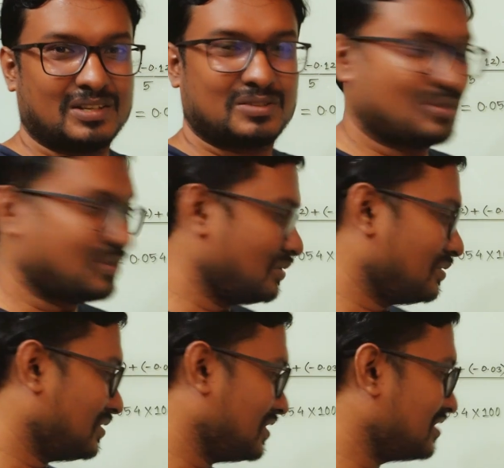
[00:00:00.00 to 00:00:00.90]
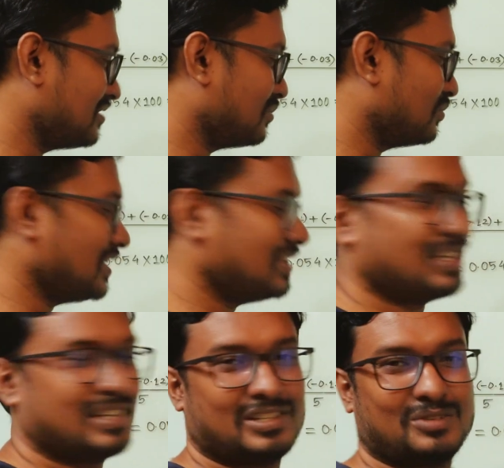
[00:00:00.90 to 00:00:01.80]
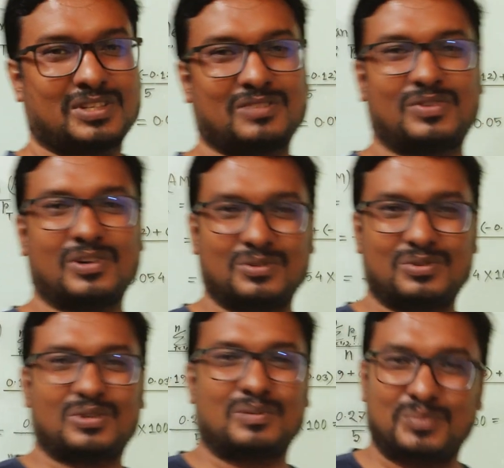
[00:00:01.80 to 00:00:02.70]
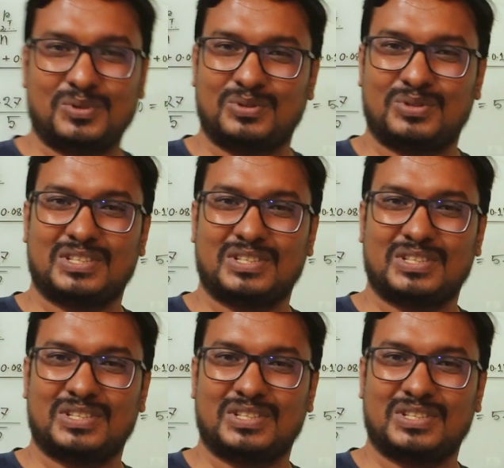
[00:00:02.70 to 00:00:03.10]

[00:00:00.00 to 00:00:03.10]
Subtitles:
So this is the way that you can follow to compute